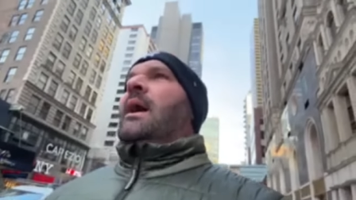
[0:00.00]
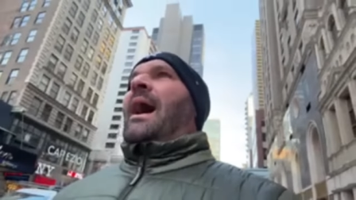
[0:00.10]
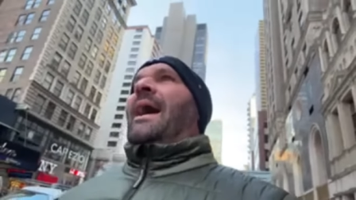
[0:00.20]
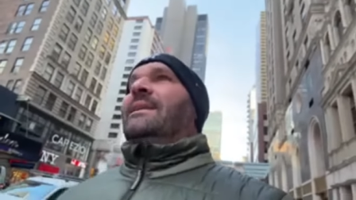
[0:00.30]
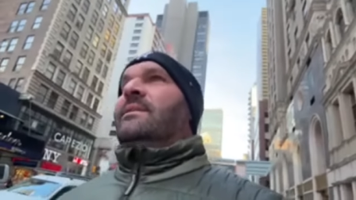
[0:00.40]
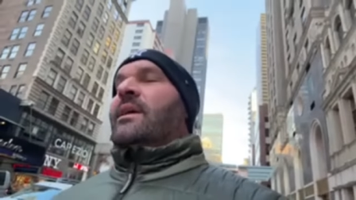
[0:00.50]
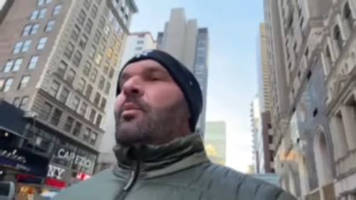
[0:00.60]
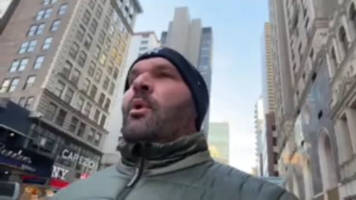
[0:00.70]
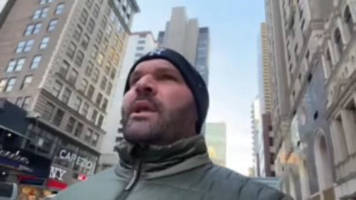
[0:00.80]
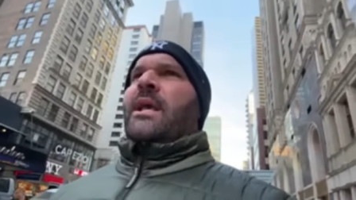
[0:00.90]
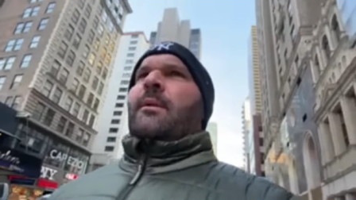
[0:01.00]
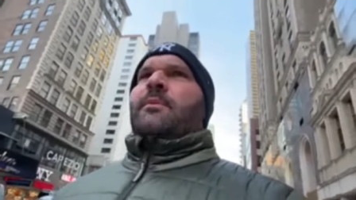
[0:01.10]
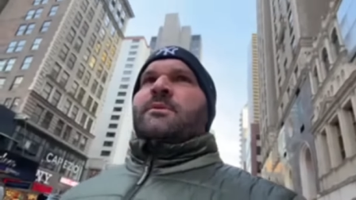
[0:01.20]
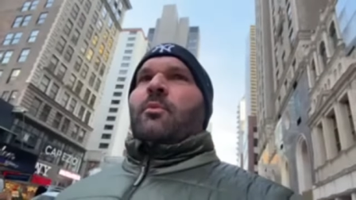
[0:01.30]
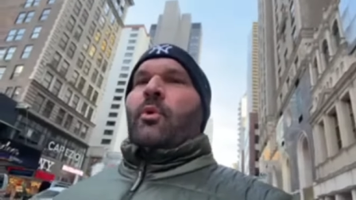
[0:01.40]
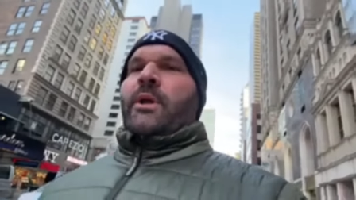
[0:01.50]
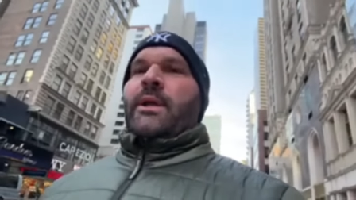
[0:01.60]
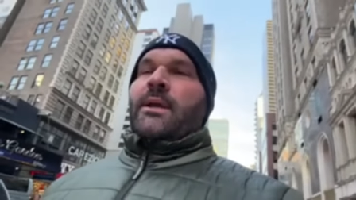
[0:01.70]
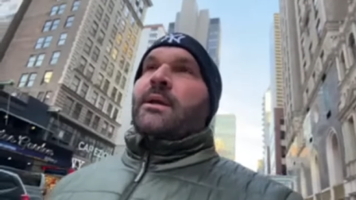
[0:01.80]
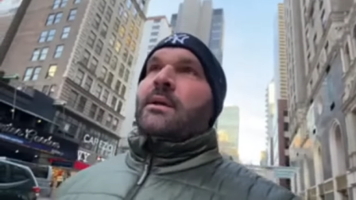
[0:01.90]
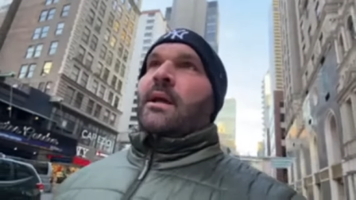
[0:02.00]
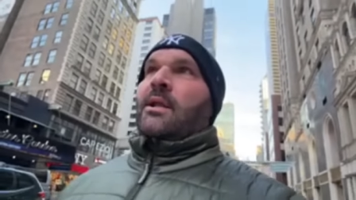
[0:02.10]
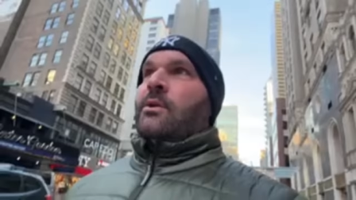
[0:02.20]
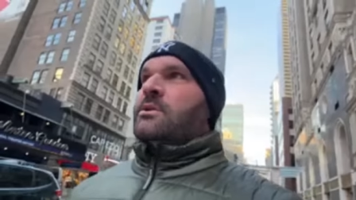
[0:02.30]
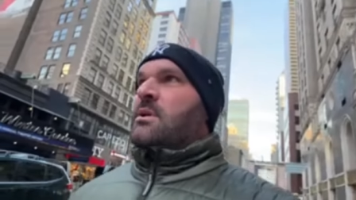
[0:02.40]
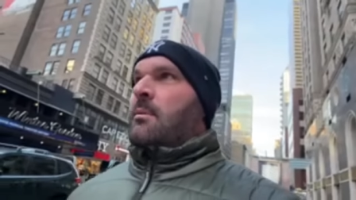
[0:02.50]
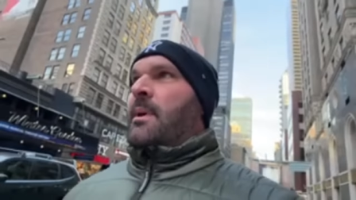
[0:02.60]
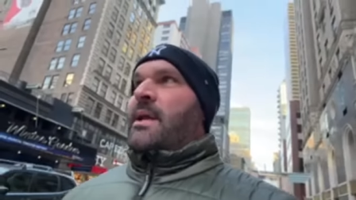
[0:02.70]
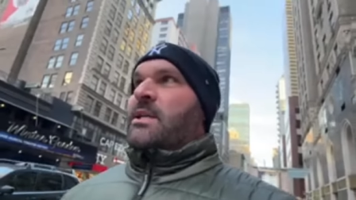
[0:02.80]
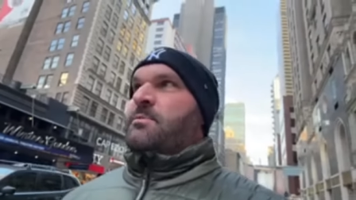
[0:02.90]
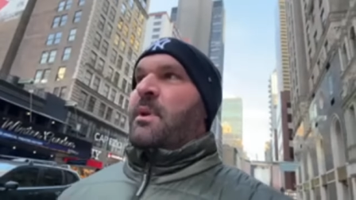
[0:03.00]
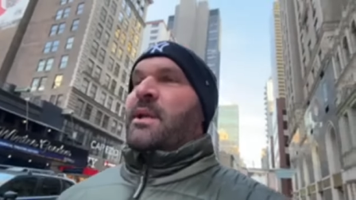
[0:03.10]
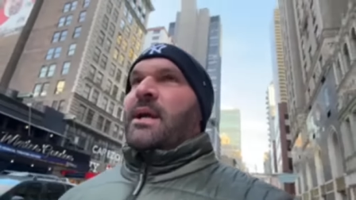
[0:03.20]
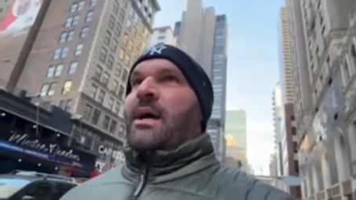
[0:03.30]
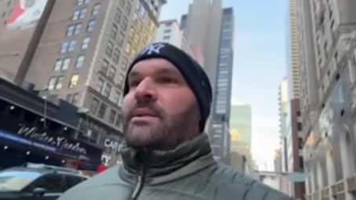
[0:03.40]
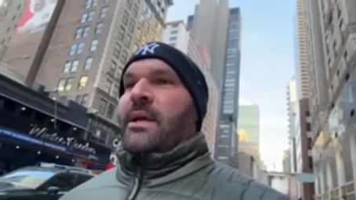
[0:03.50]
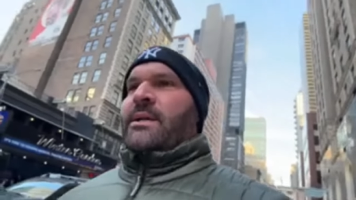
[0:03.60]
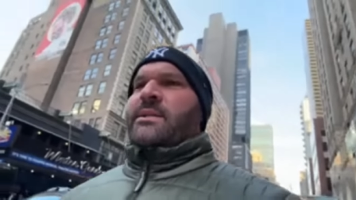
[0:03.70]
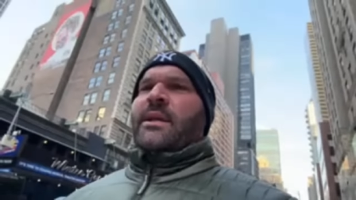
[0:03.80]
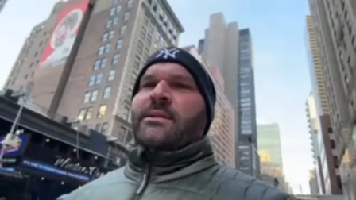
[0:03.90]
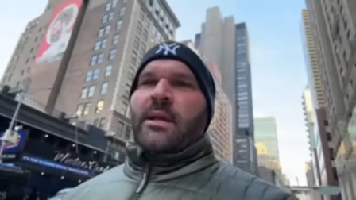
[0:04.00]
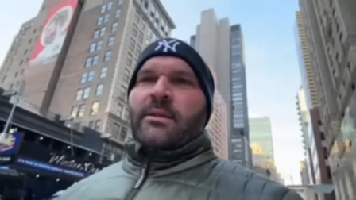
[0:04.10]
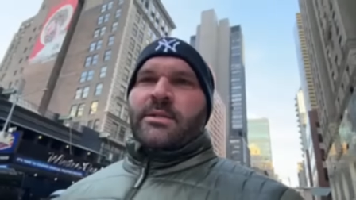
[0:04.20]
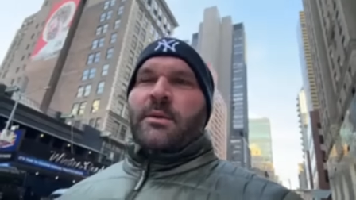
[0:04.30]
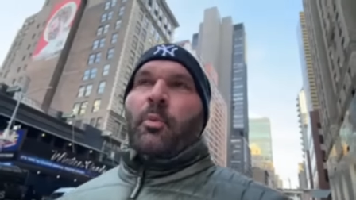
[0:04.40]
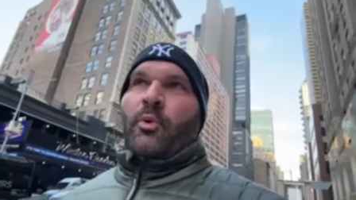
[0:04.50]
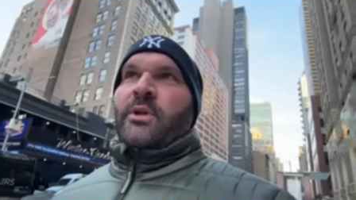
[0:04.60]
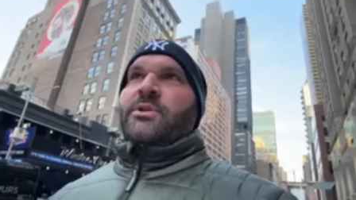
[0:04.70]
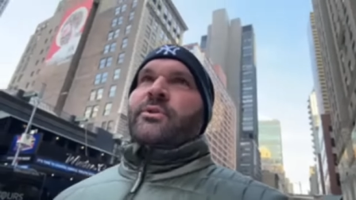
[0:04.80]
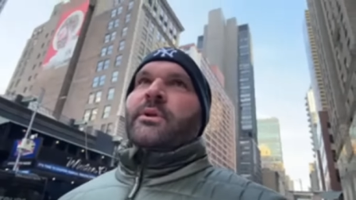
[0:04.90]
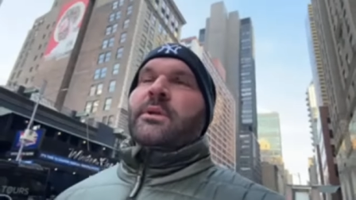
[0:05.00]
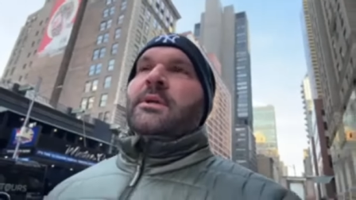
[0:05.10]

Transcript: I did want to get up this morning and use some of my ESPN contacts to get down to the Seaport District,